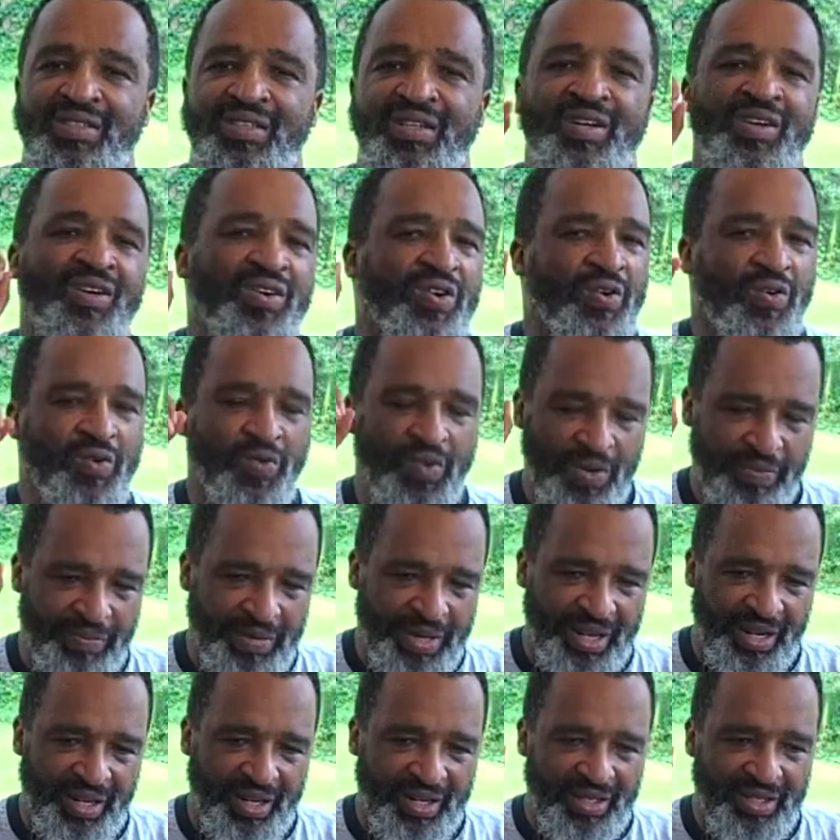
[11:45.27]
Whole 1
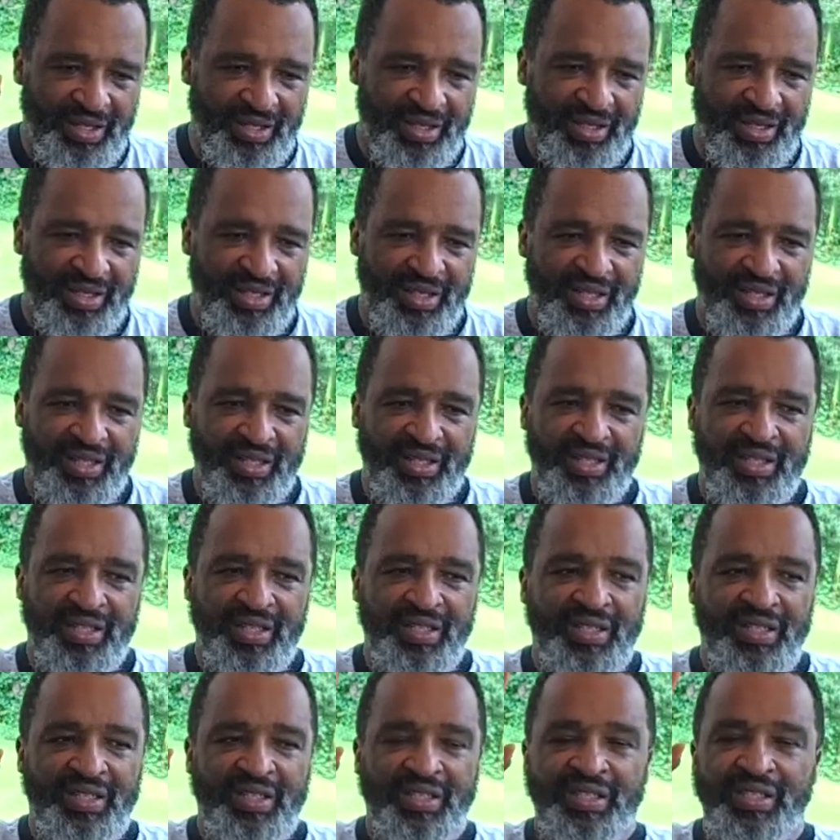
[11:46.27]
minute.
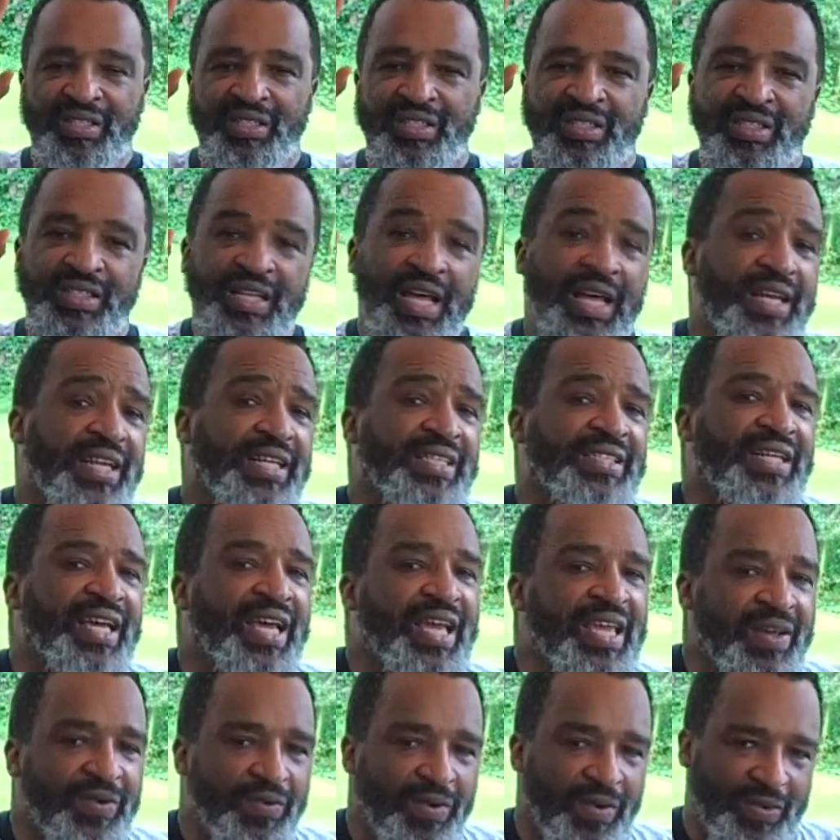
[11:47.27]
Because I didn't
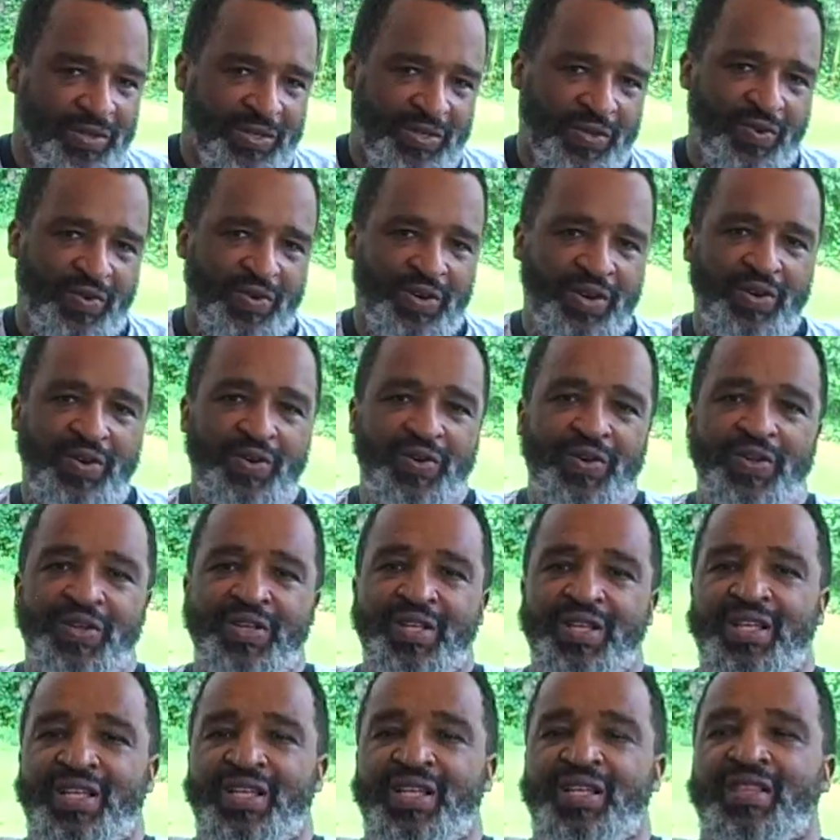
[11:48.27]
tell you what was going on.
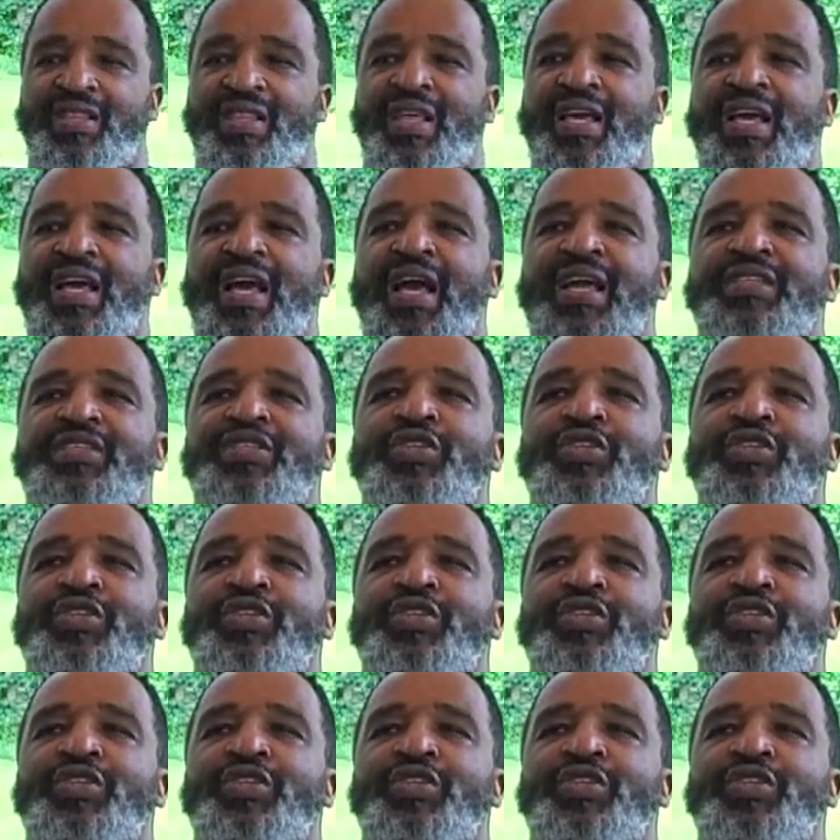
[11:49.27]
They got